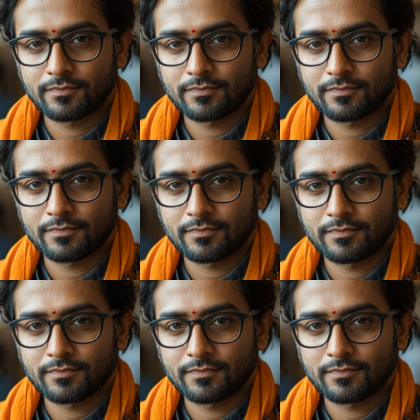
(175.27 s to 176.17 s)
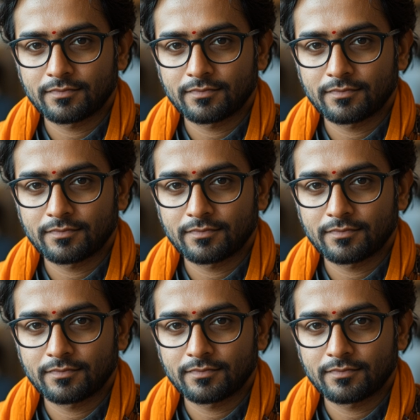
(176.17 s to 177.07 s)

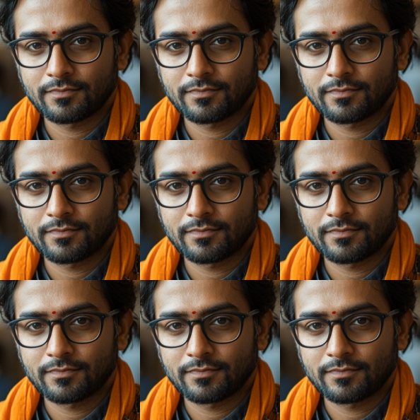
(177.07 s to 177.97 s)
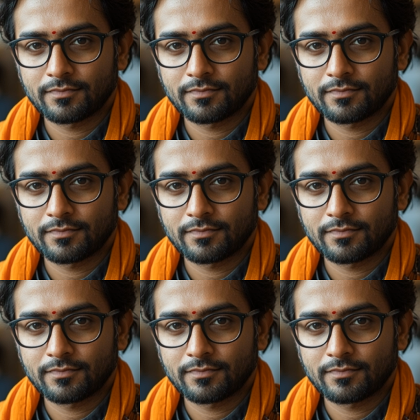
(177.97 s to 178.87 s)

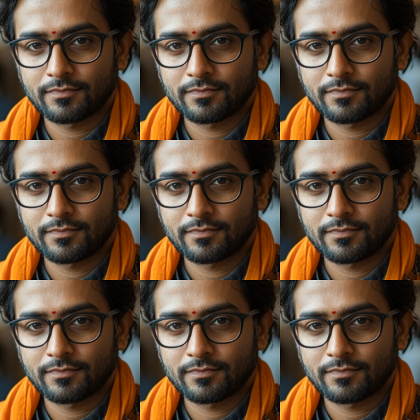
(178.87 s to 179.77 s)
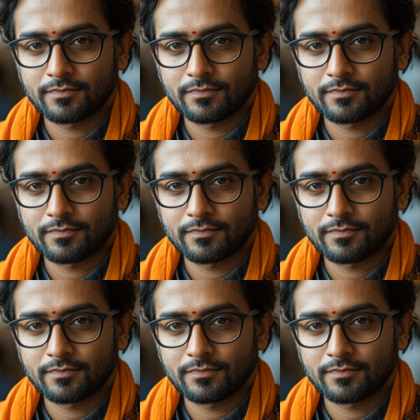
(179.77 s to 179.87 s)
(no lip movement)